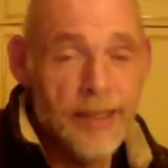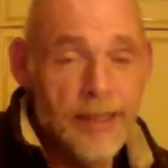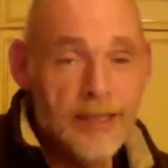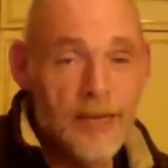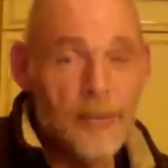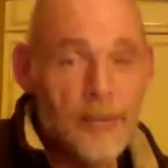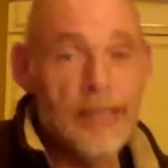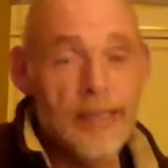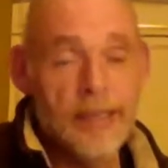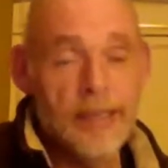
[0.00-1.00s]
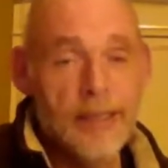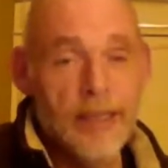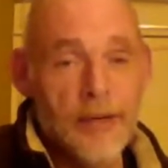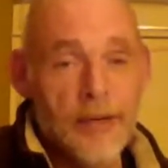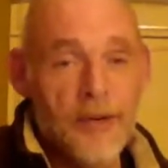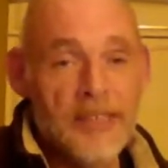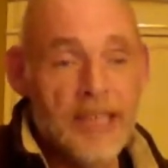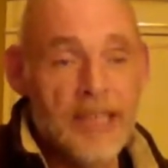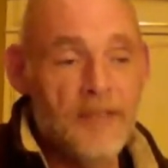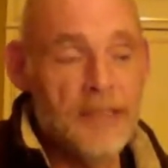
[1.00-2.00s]
It's not really. Earth
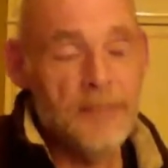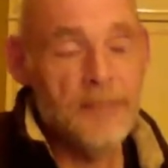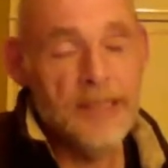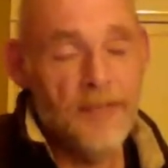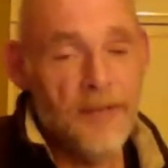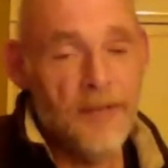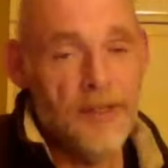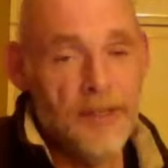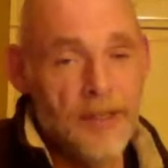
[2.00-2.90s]
itself is something different.